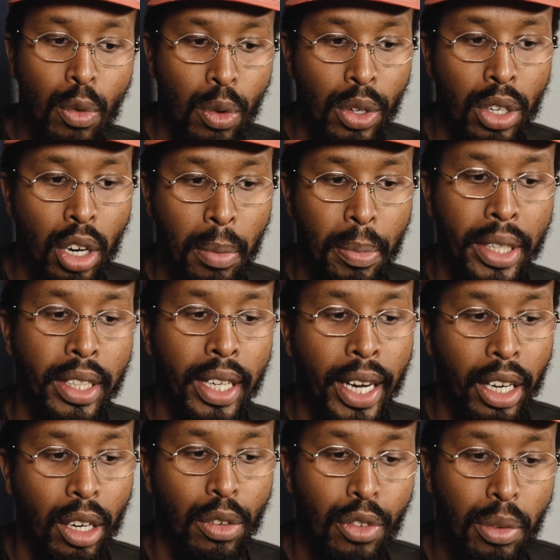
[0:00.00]
we talk about
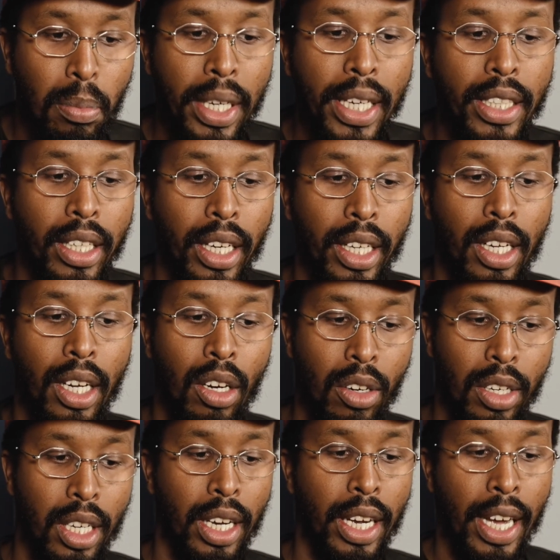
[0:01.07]
dialogue, for me, it's like,
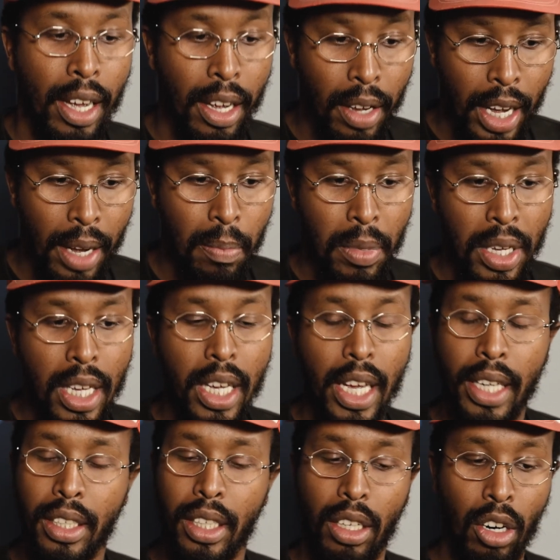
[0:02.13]
okay, me
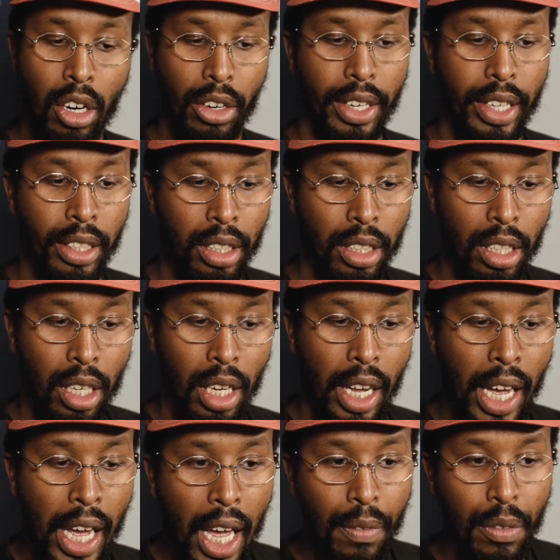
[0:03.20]
as an artist,
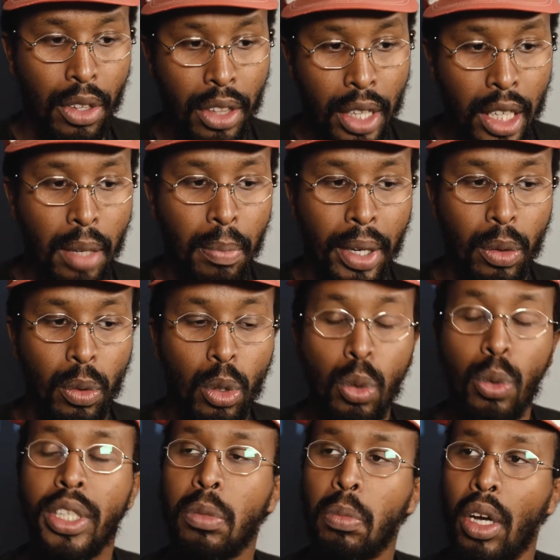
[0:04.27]
I have to think about
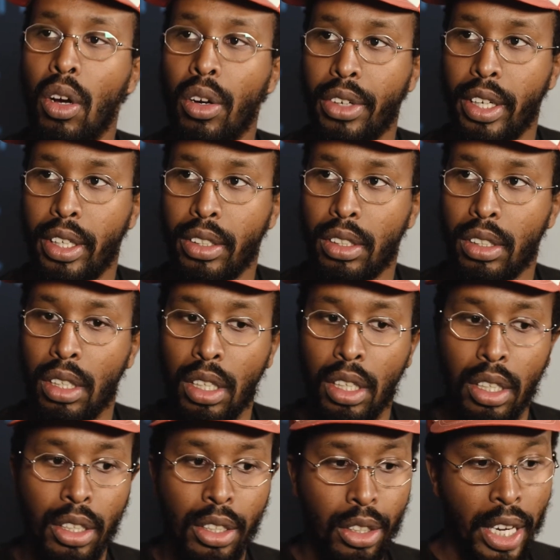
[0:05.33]
who is my audience.
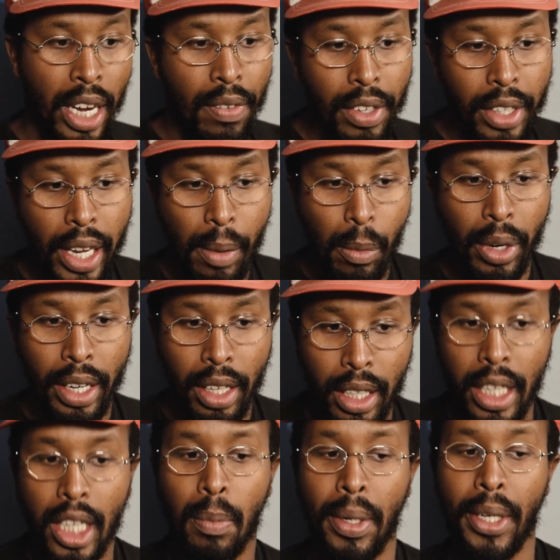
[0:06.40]
So every time when I
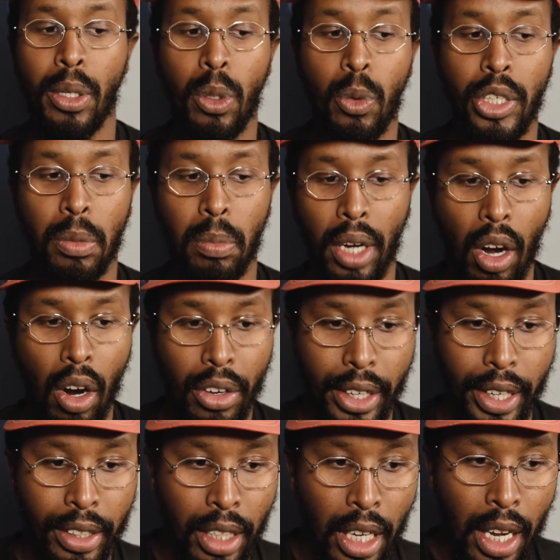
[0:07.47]
think about who is my
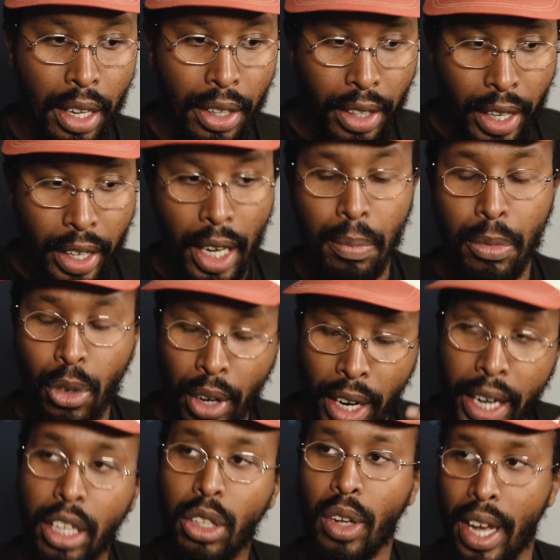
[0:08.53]
audience, then I'm
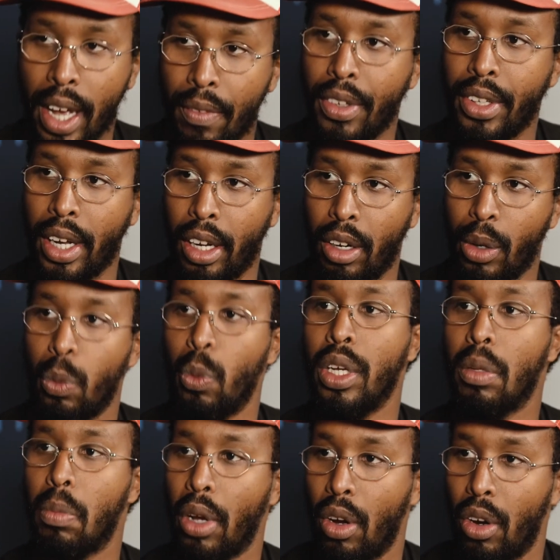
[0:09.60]
trying to have a dialogue
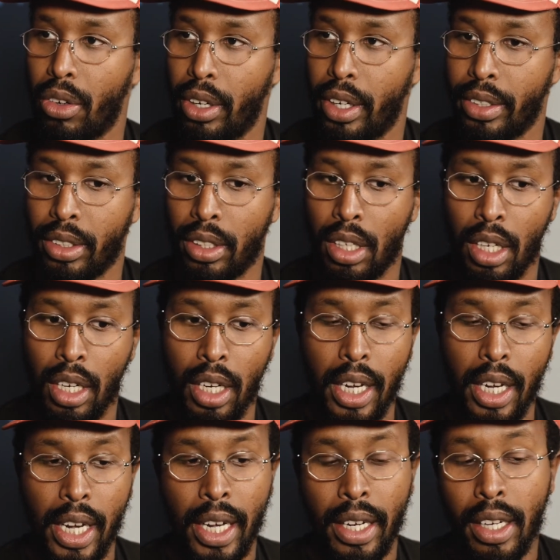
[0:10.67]
with my audience.
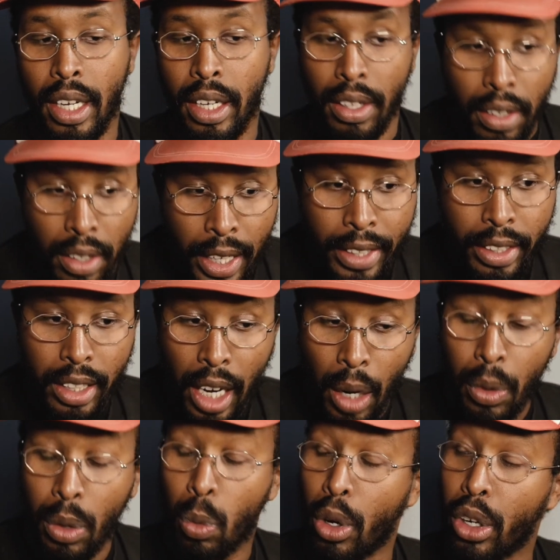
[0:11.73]
And that's
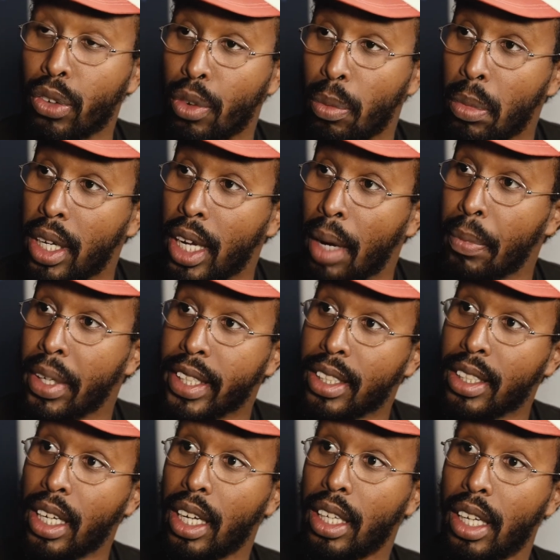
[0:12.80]
how it works for me. I'm not
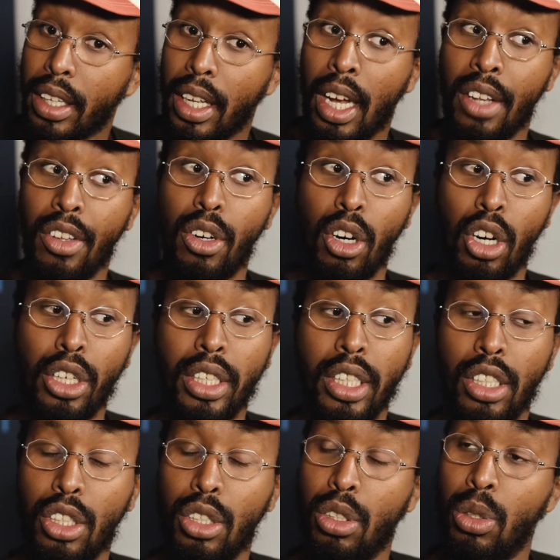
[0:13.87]
saying that other
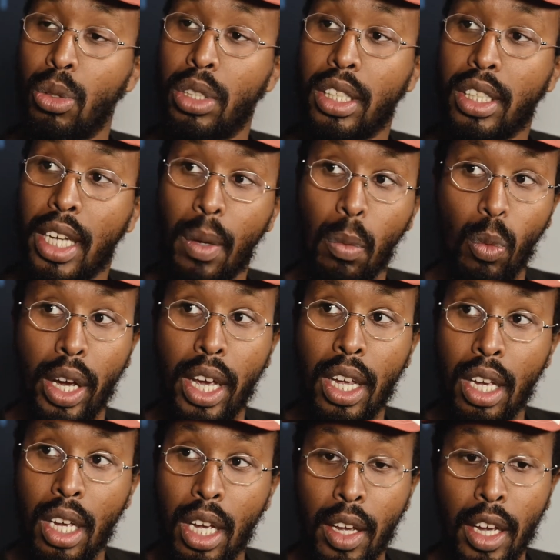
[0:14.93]
artists should do the same
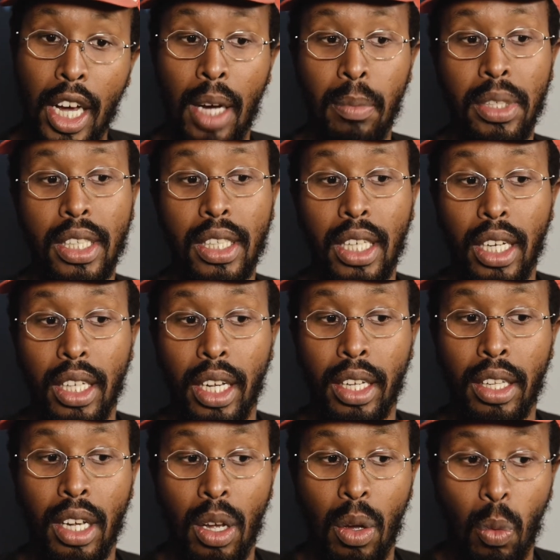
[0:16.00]
way. I'm just saying
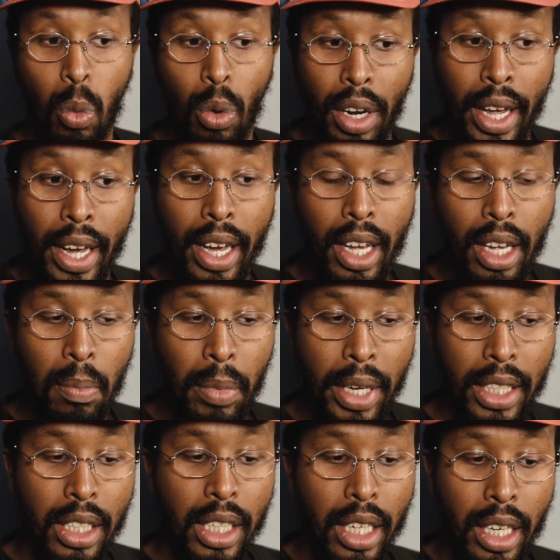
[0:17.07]
that when I
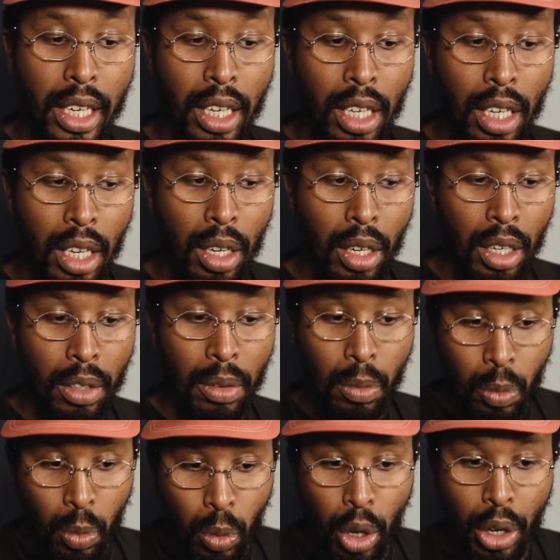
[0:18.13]
basically
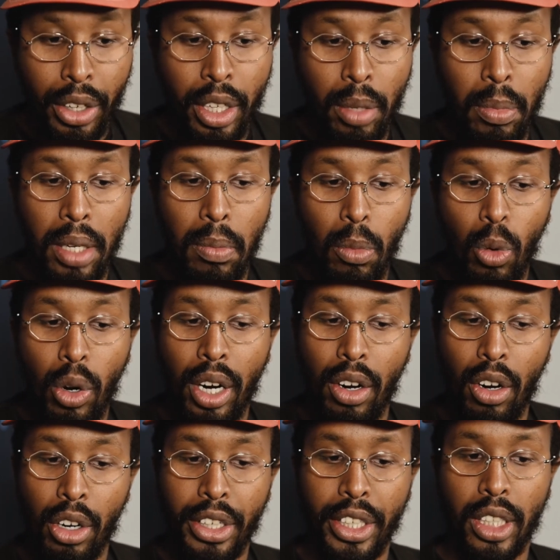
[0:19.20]
wanted to be more an
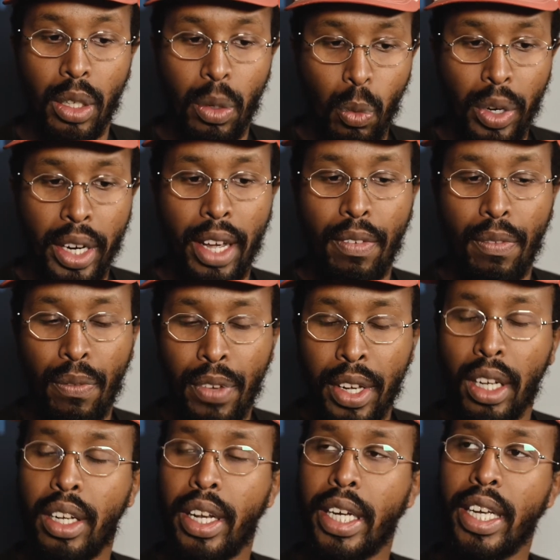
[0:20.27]
artist, and when I
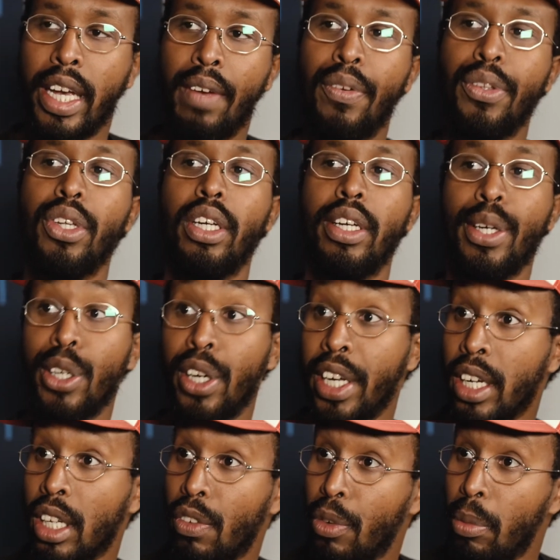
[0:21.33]
feel like everything
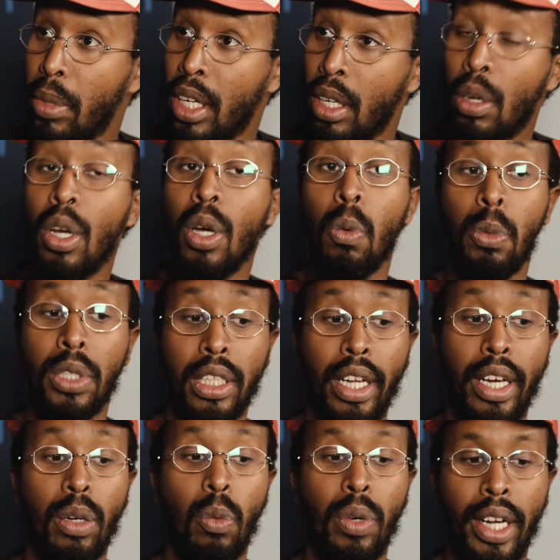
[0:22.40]
clicked for me, was
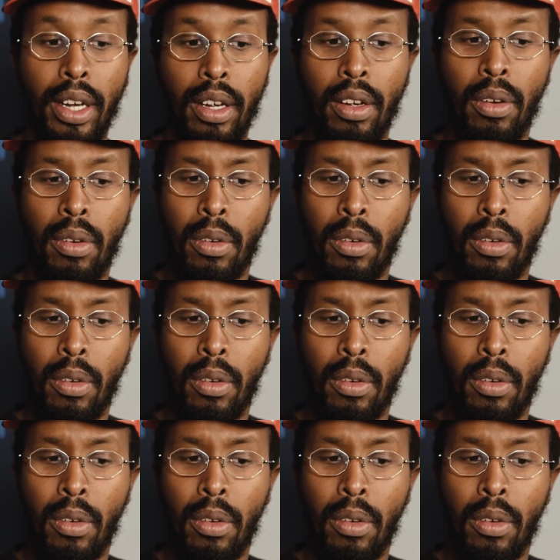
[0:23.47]
like when I